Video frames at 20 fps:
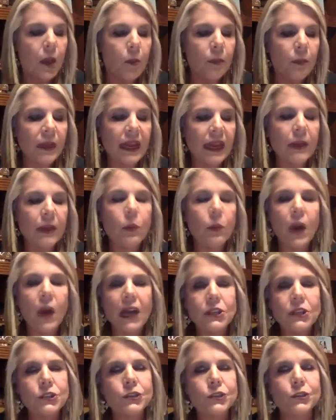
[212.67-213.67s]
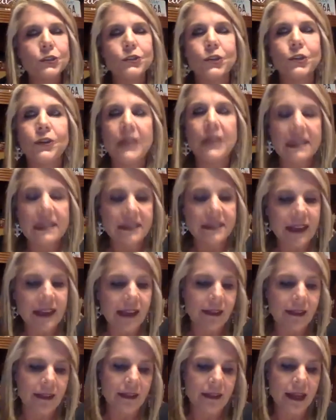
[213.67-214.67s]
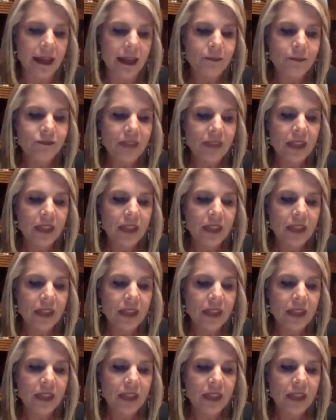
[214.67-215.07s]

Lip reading: But I watched her journey silently.